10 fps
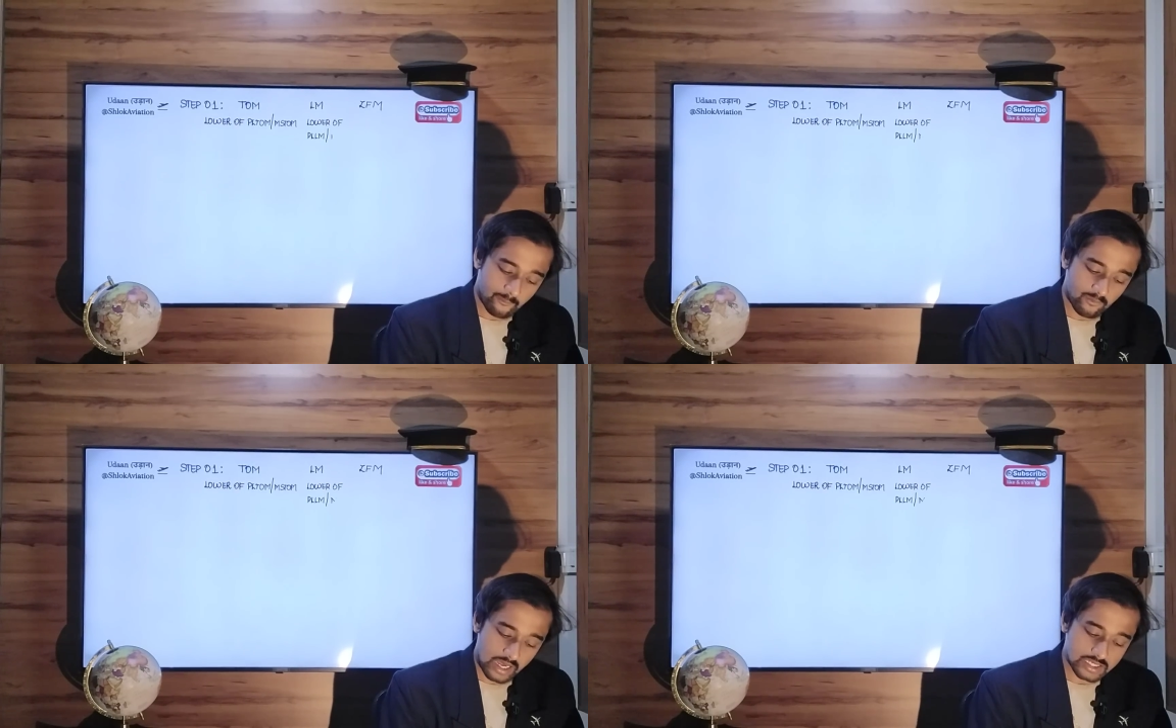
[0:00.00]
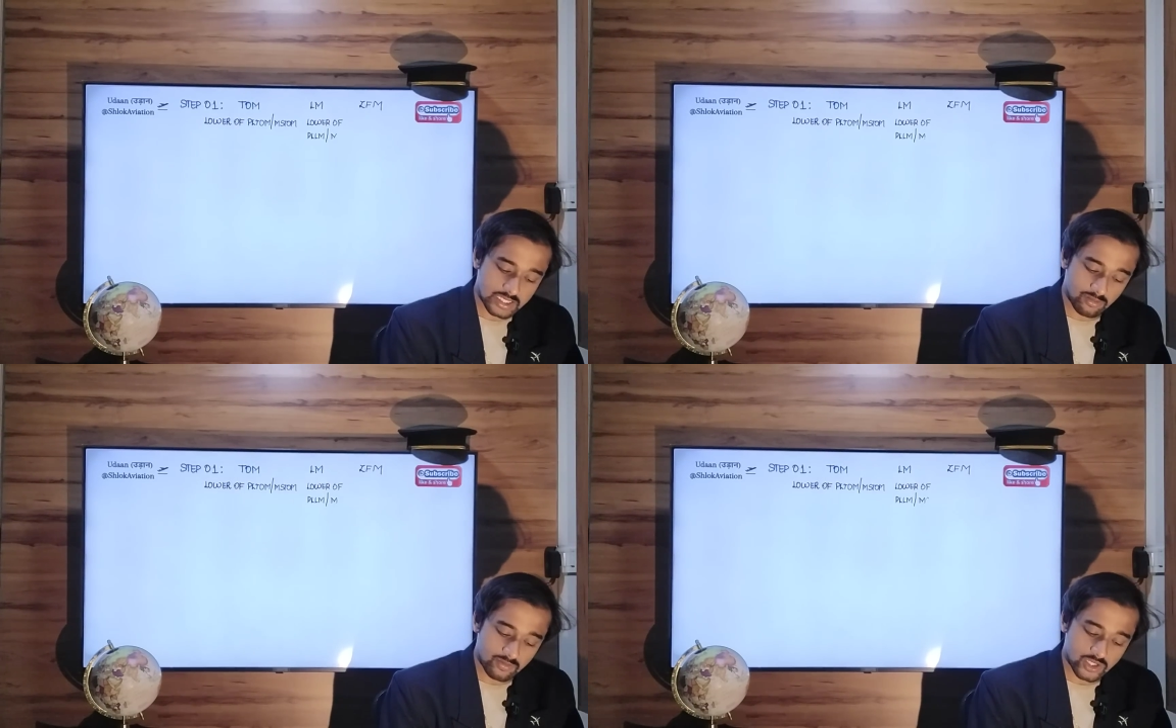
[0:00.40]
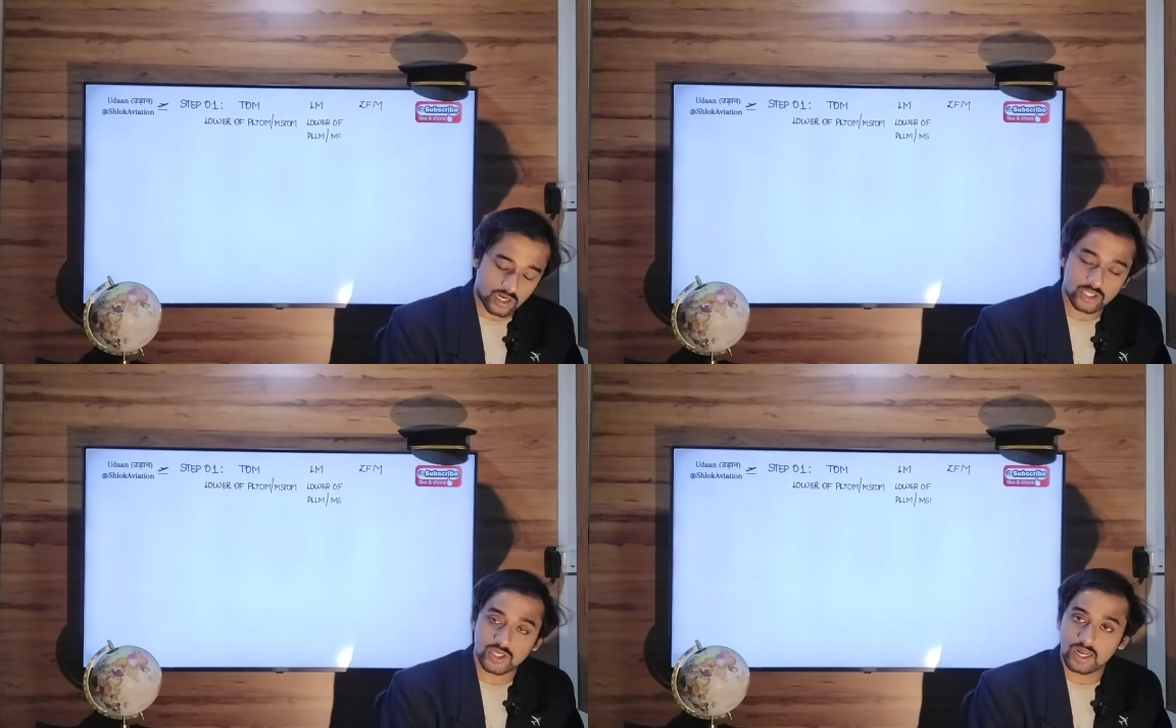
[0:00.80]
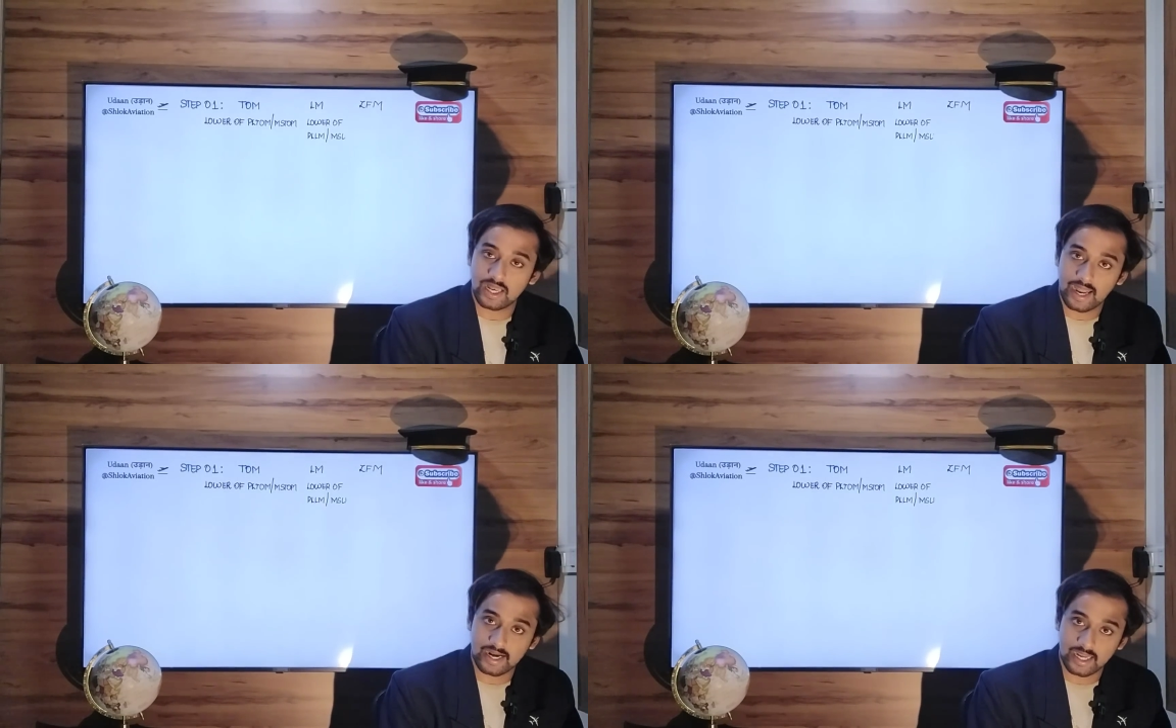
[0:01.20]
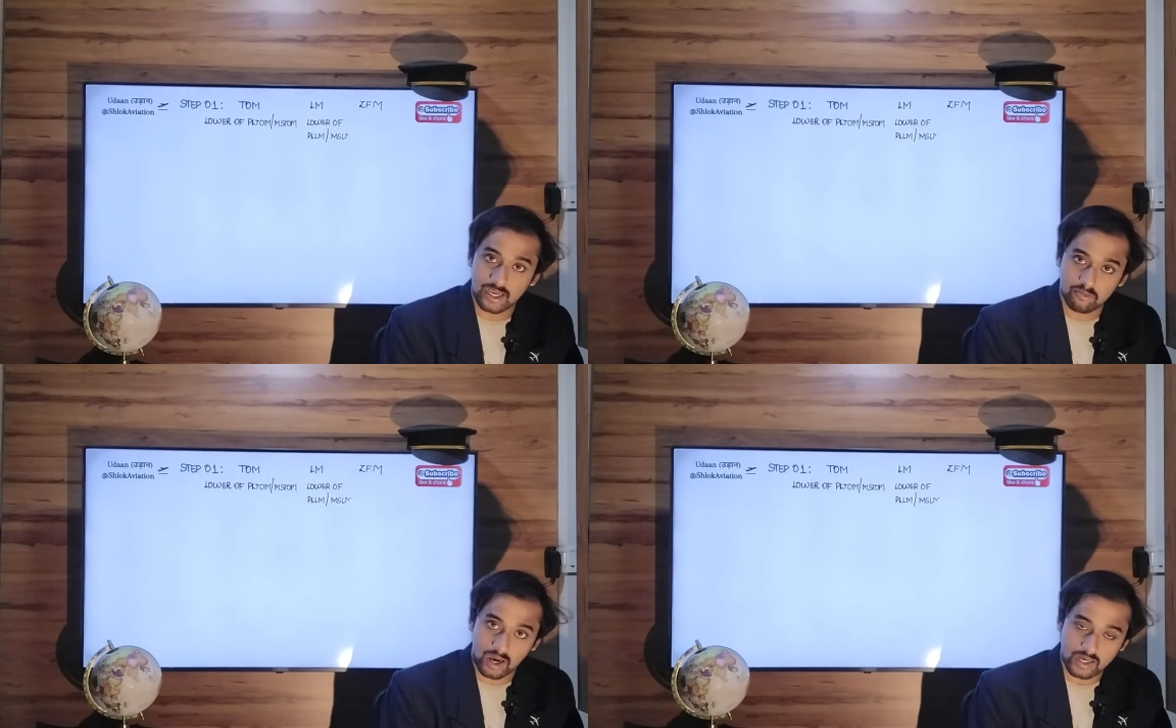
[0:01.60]
maximum structural
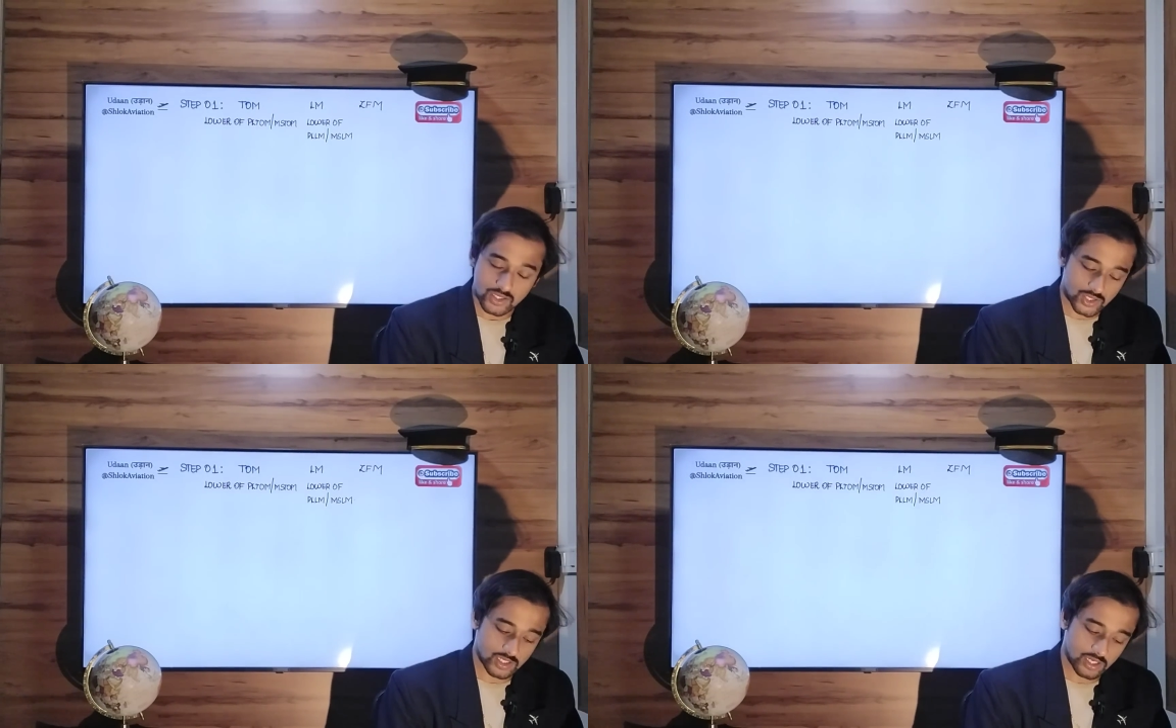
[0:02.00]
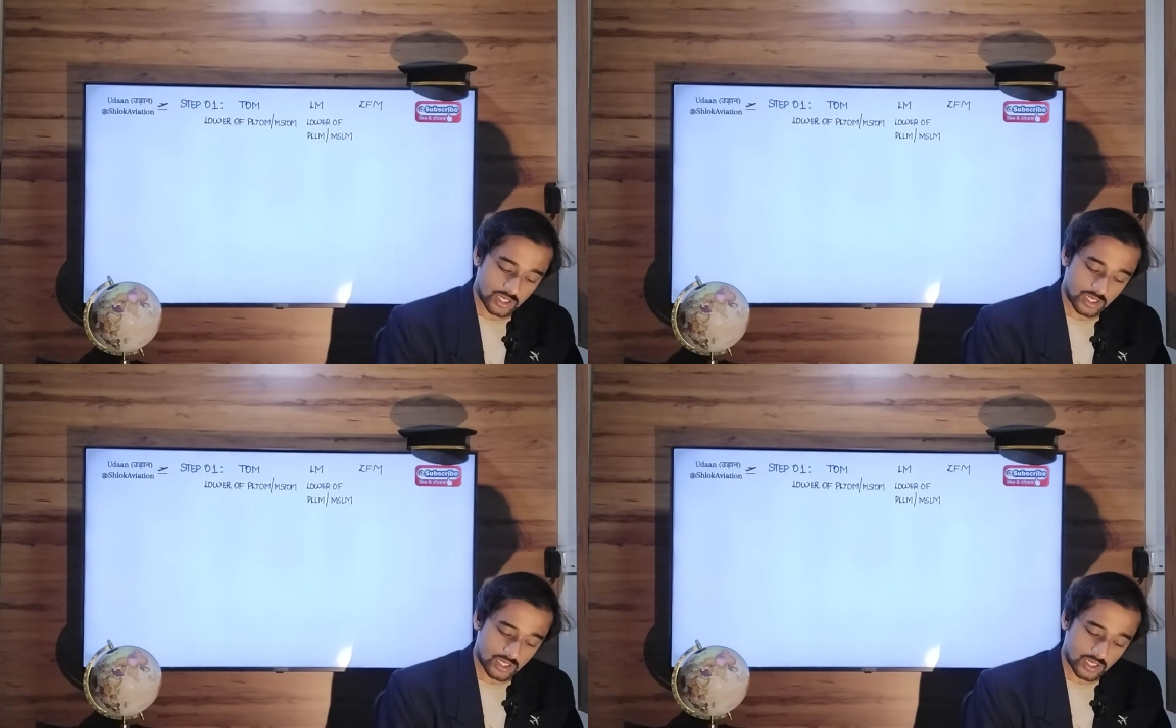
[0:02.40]
landing mass.